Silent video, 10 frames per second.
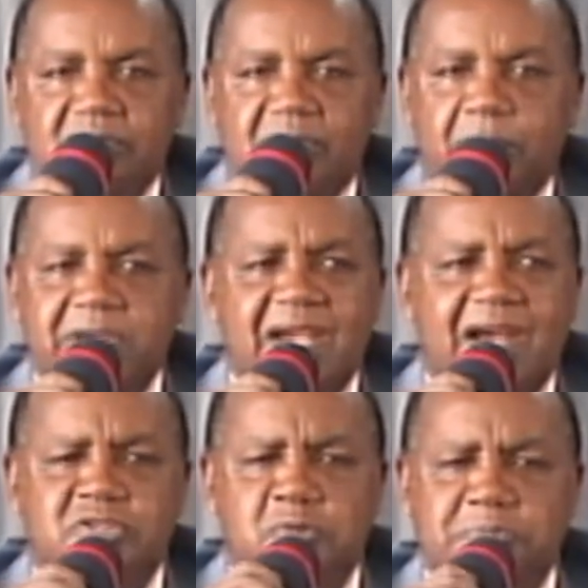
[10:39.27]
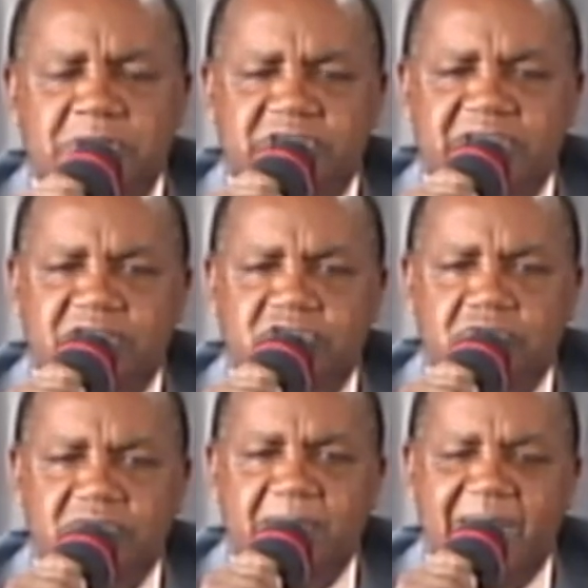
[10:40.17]
We are to preach the
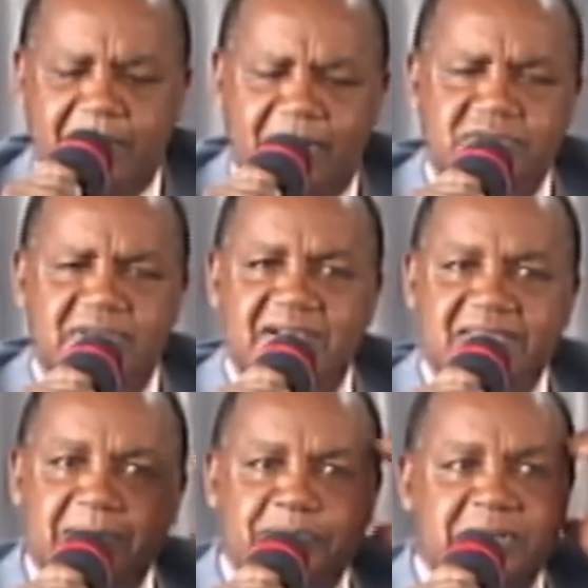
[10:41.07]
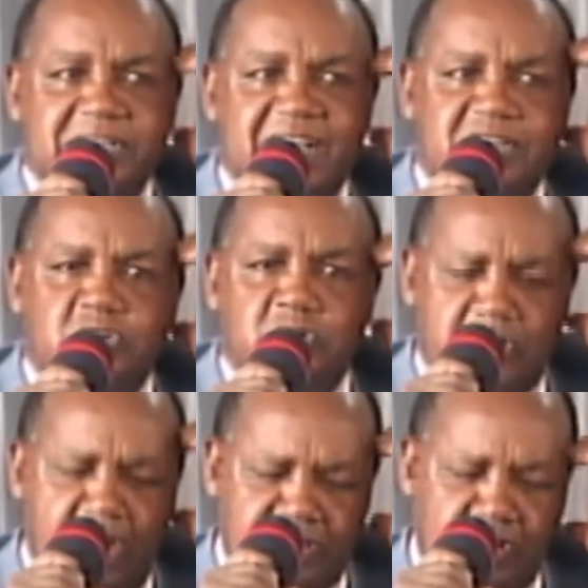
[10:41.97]
truth. The Bible says the preacher should
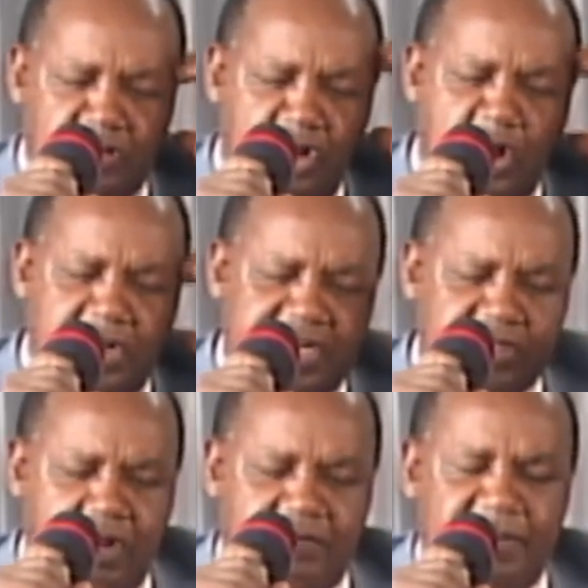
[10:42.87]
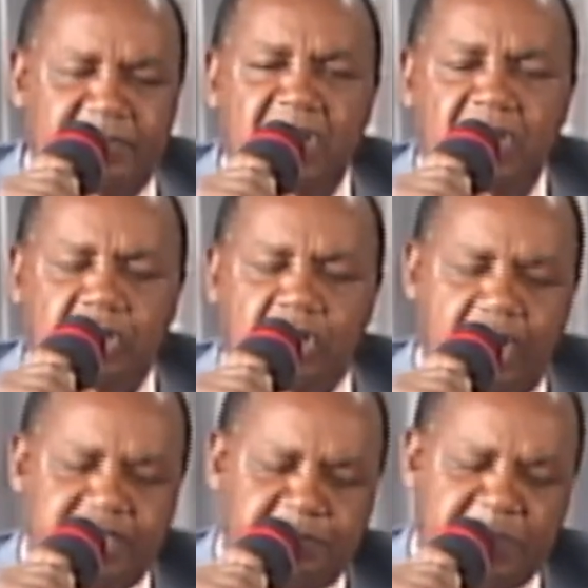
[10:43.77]
not lord it over
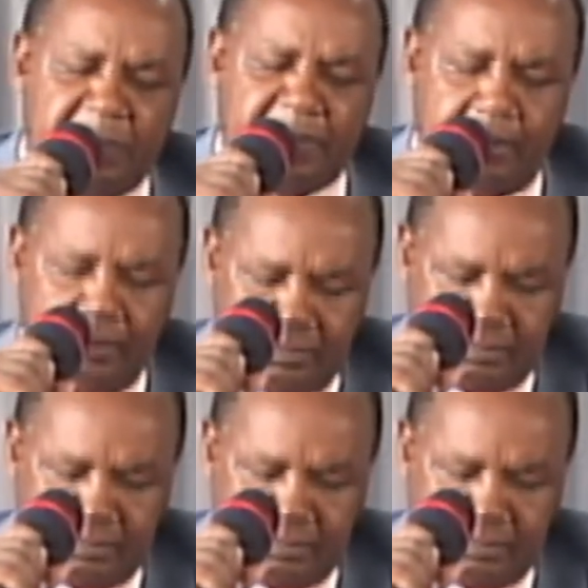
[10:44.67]
God's people.